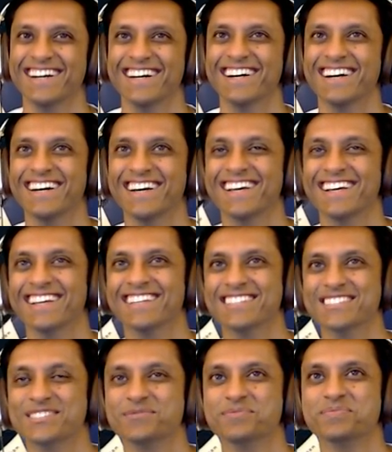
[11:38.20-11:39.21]

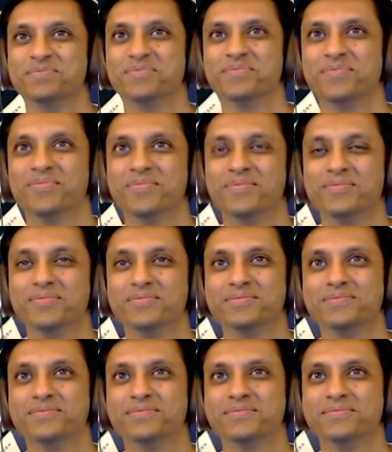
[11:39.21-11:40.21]

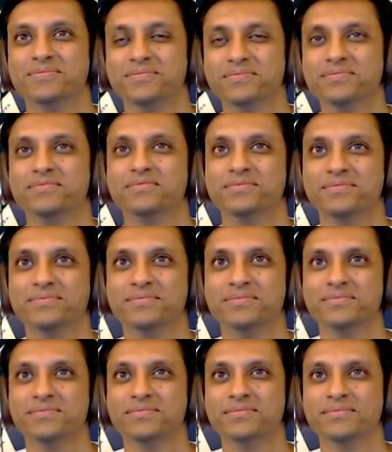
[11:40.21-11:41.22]

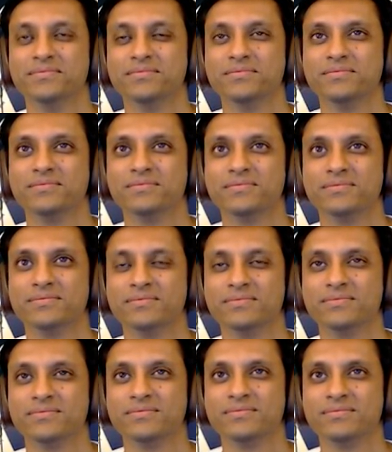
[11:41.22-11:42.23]

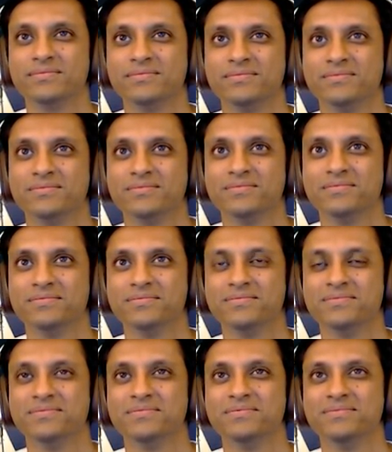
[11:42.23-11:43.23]

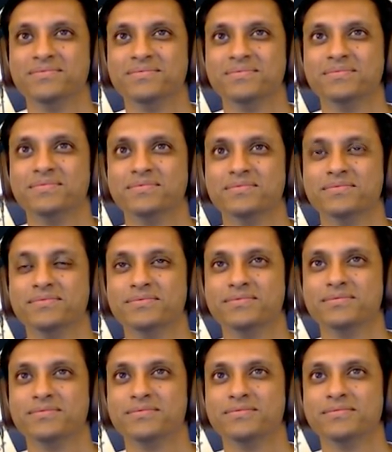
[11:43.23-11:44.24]

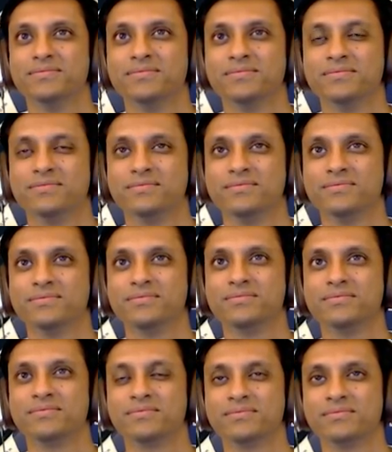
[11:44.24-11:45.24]
The person shown says nothing.